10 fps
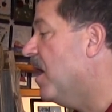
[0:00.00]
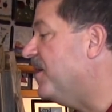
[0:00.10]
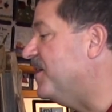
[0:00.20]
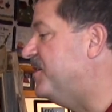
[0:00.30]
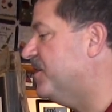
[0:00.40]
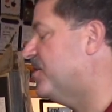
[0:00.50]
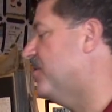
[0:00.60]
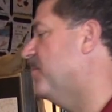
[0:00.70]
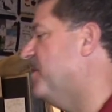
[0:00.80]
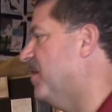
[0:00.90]
In addition
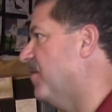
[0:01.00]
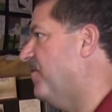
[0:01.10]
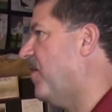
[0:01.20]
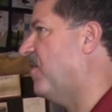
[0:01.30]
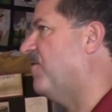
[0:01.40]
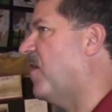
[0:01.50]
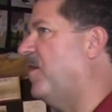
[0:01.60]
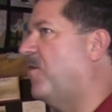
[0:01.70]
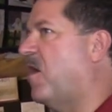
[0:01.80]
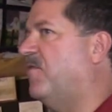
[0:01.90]
to being a
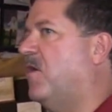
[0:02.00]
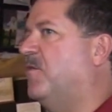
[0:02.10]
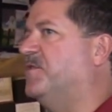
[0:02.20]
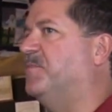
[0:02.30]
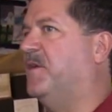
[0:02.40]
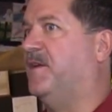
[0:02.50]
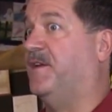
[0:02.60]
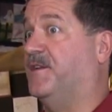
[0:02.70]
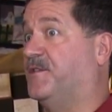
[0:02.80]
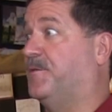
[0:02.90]
firefighter, I've always been a
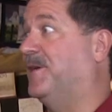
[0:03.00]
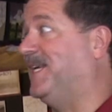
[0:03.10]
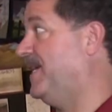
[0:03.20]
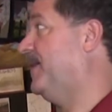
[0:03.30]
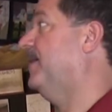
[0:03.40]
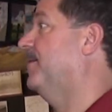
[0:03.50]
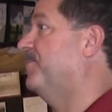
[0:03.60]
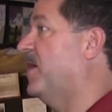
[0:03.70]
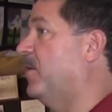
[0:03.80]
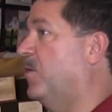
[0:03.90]
history geek.
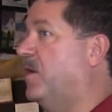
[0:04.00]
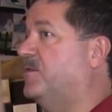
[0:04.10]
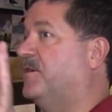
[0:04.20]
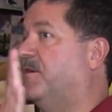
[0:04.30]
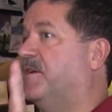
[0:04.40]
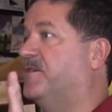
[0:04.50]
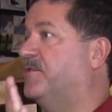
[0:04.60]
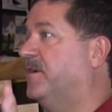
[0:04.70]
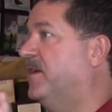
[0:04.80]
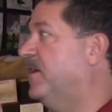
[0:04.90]
Anyone else here a
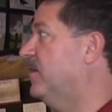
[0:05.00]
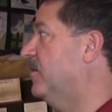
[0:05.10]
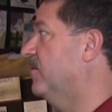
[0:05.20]
history geek?